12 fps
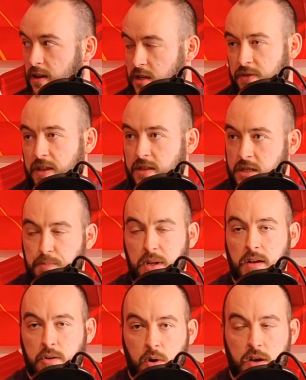I think there's been
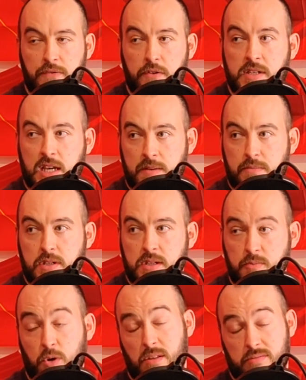a, quite a few times this
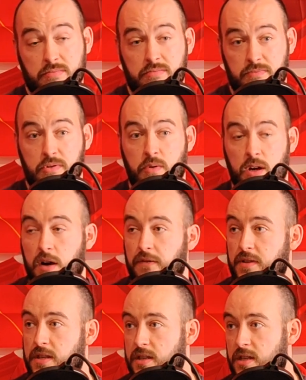well, quite often
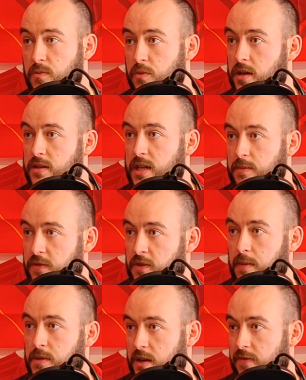this season where teams have
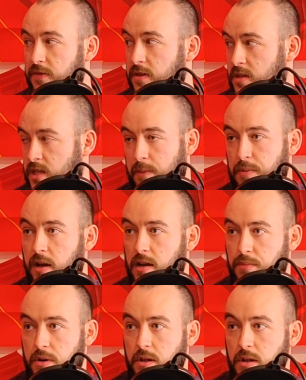came to Anfield, sat behind the
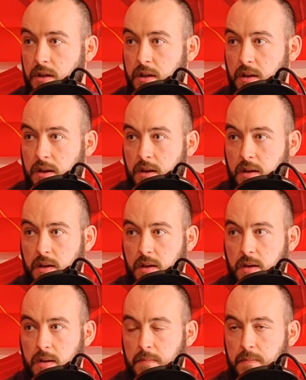ball,
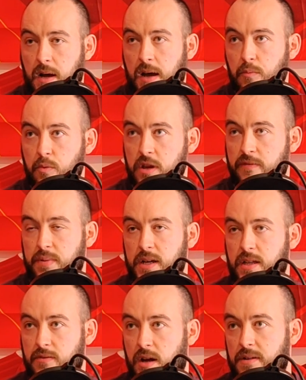and we've played
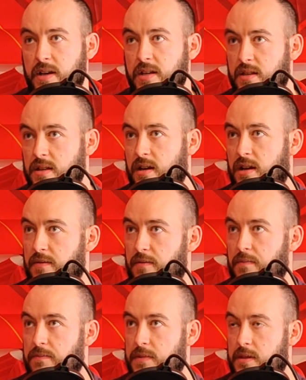it around nicely. And
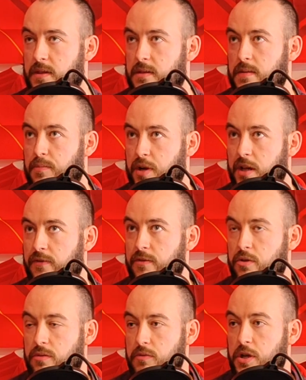the breakthrough,
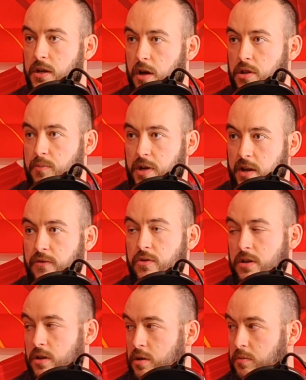you know, the breakthrough is
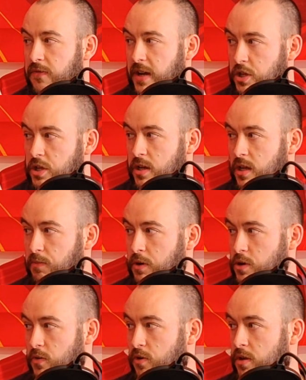going to come eventually
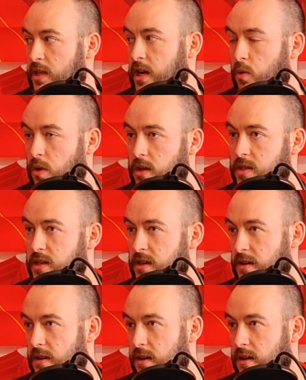because we've got that quality.